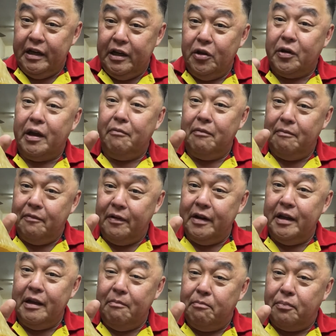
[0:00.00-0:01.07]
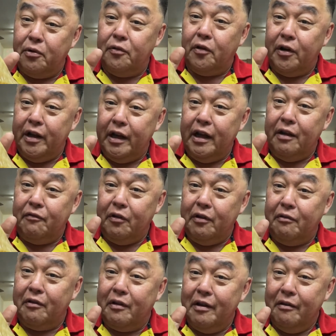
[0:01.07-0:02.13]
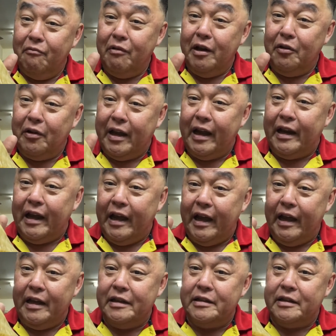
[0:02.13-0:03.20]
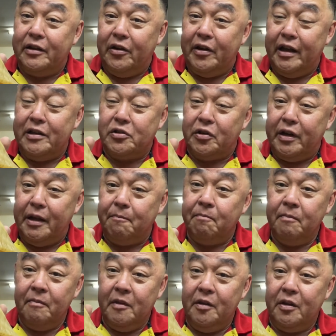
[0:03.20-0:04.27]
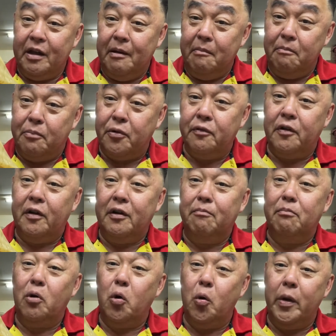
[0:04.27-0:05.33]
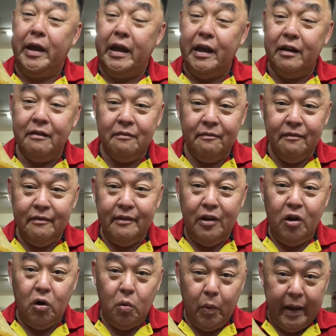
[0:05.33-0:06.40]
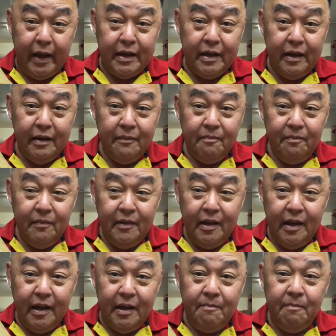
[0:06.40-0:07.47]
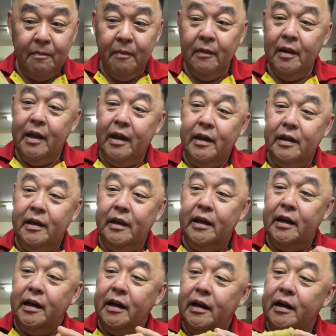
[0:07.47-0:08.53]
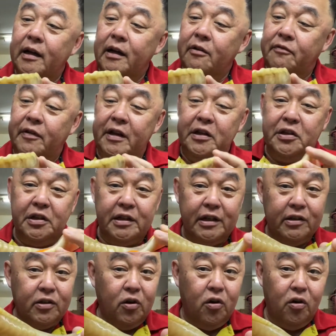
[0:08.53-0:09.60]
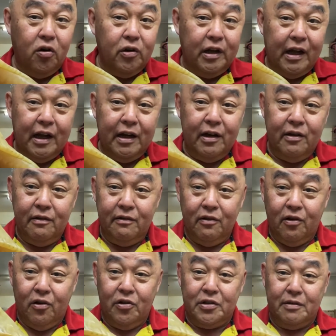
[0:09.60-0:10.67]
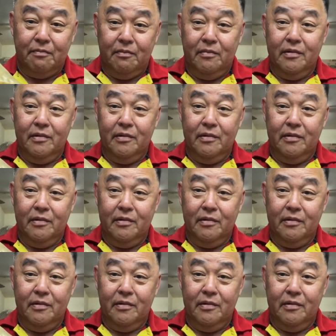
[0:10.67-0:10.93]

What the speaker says: You can further improve on it if you, when you get a hands, your hands on it, you can improve on blowing it your way. Yeah, and the finishes is all done awesome.